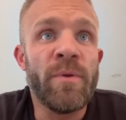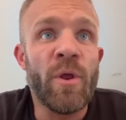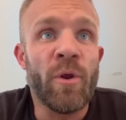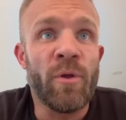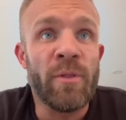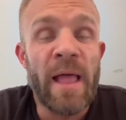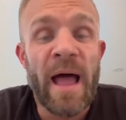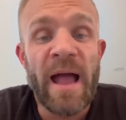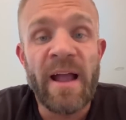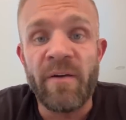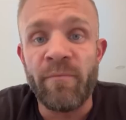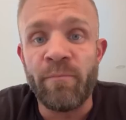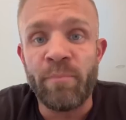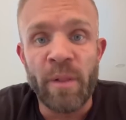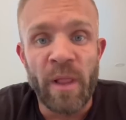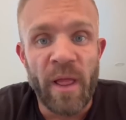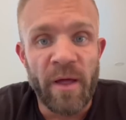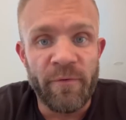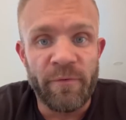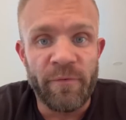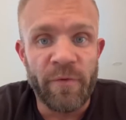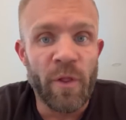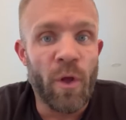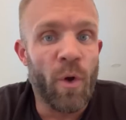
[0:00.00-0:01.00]
you know, lack of
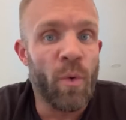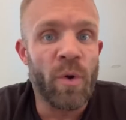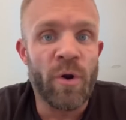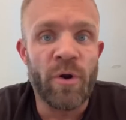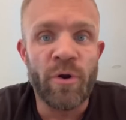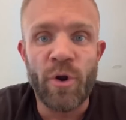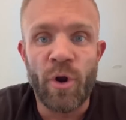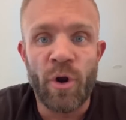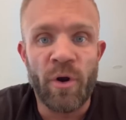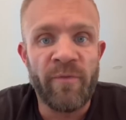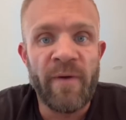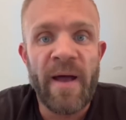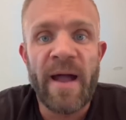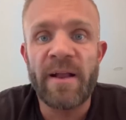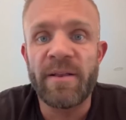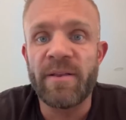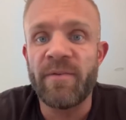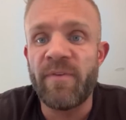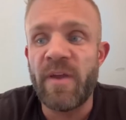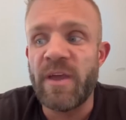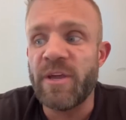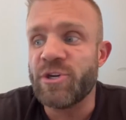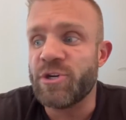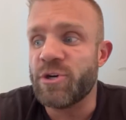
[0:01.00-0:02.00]
blood flow or nerve
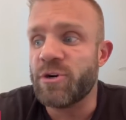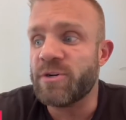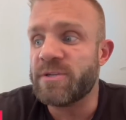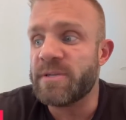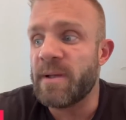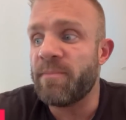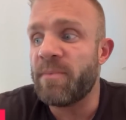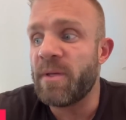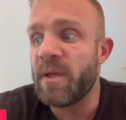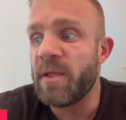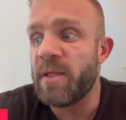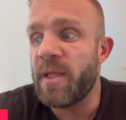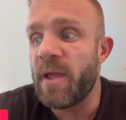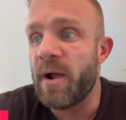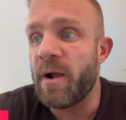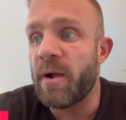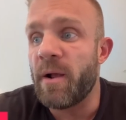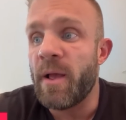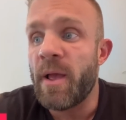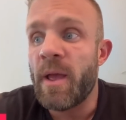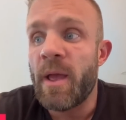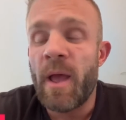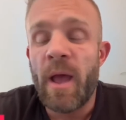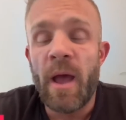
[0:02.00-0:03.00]
activation or something in
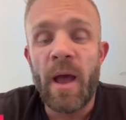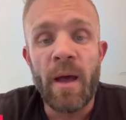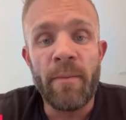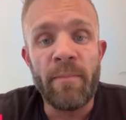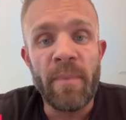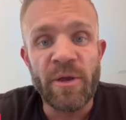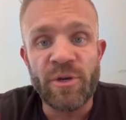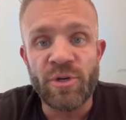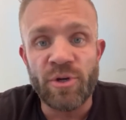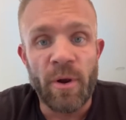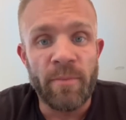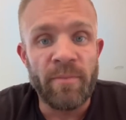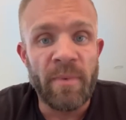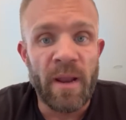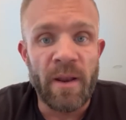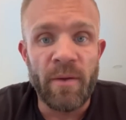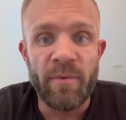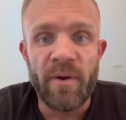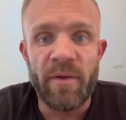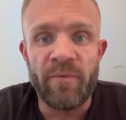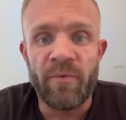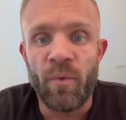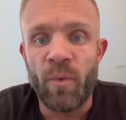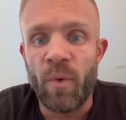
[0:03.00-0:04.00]
there, make sure I'm
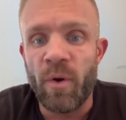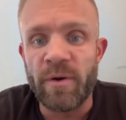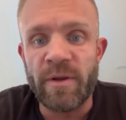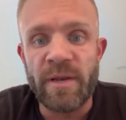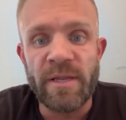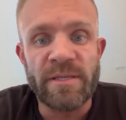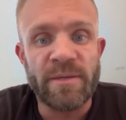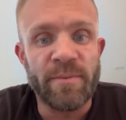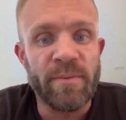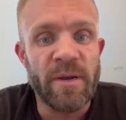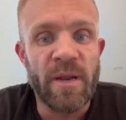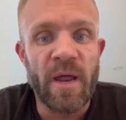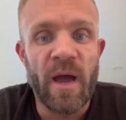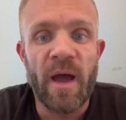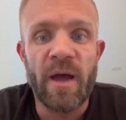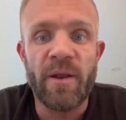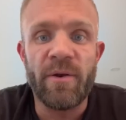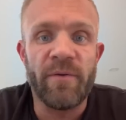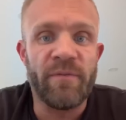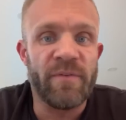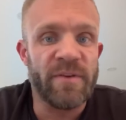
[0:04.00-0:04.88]
getting whatever work needs to be done.